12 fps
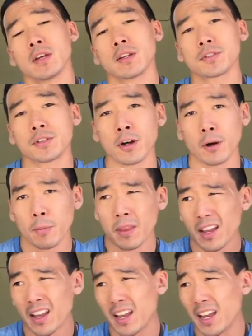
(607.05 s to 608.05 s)
So,
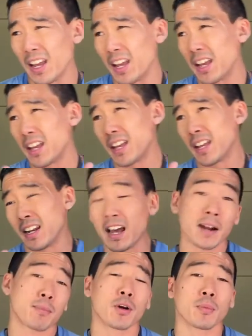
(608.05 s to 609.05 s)
not
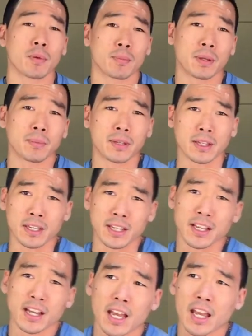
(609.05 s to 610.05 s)
appropriate PPE
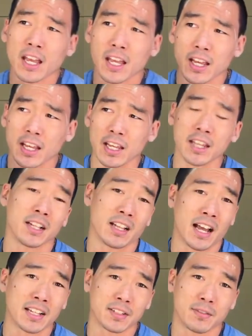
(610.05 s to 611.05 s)
in The
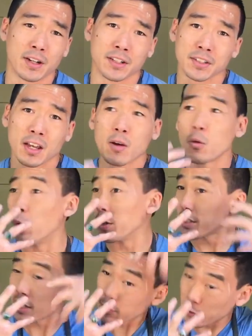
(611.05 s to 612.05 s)
Last of Us. When
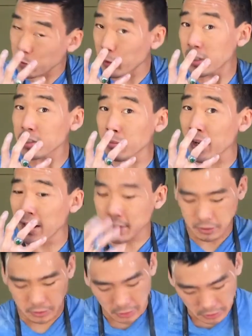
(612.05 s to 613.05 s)
he wears the mask,
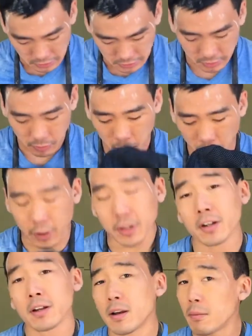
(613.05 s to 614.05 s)
yeah, it did seem to work.
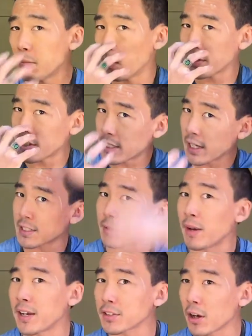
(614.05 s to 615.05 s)
But once he takes the
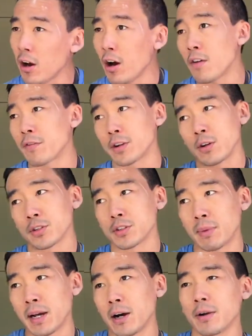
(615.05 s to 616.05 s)
mask off and goes
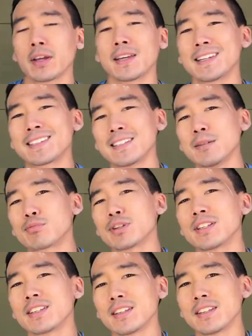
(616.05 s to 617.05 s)
about, he's still
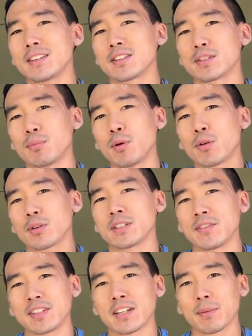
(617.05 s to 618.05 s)
breathing in the spores
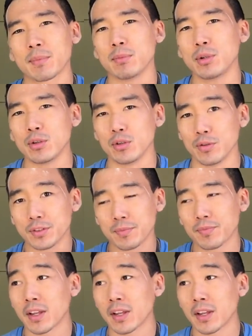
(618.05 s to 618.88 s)
every time he moves.